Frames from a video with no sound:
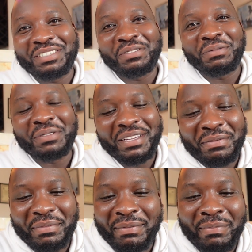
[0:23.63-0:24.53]

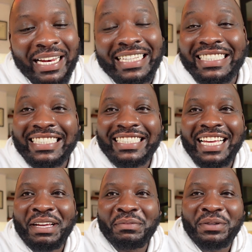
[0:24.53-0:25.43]
balancing
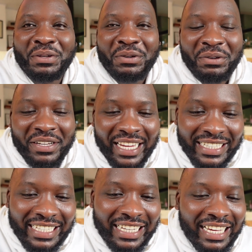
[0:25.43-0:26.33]
time,
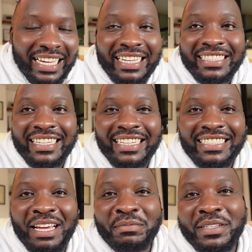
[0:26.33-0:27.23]
creating a
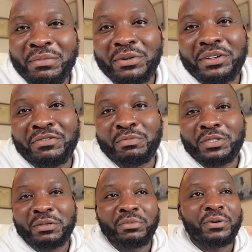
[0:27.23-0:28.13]
timetable if
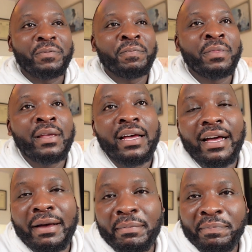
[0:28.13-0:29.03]
possible.
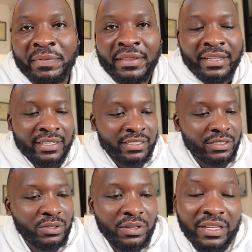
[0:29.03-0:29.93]

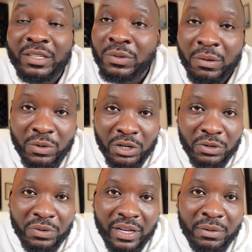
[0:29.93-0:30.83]
So here's what I'm going to
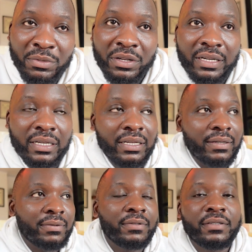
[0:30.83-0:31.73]
do. I'm going to
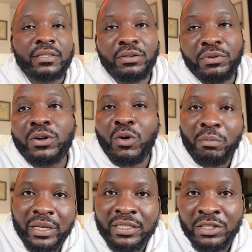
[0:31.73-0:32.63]

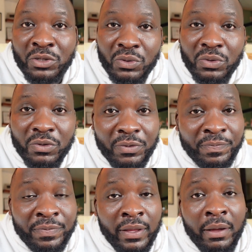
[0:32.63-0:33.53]
recommit to
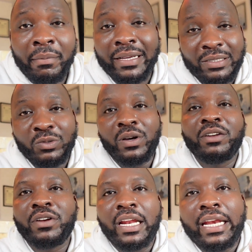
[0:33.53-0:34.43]
my
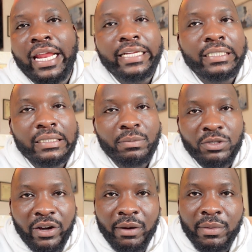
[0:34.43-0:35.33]
290
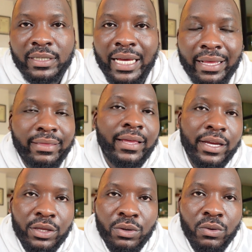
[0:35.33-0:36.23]
subscribers. I
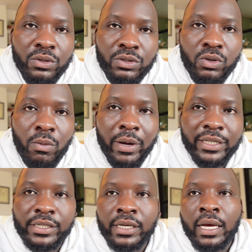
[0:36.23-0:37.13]
thank you all so
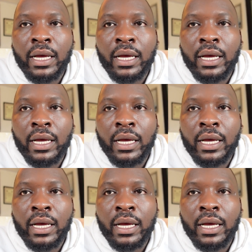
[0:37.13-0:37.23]
much.